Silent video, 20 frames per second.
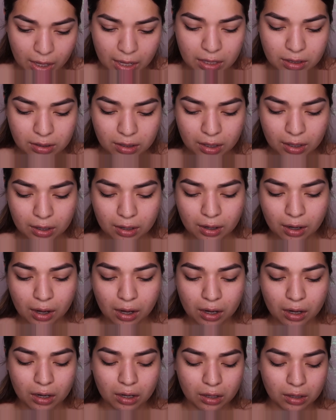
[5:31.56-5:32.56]
And then
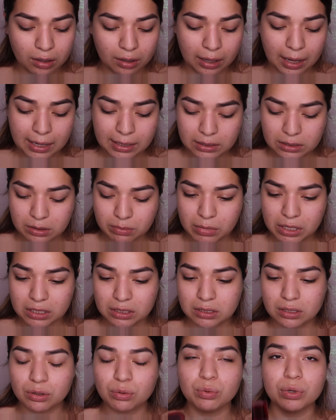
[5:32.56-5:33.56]
I like to
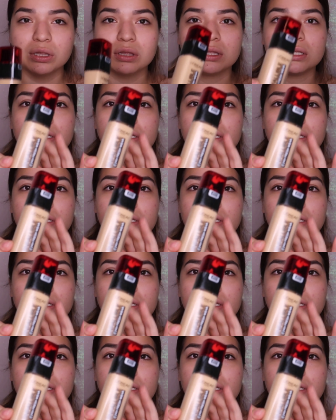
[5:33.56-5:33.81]
mix it with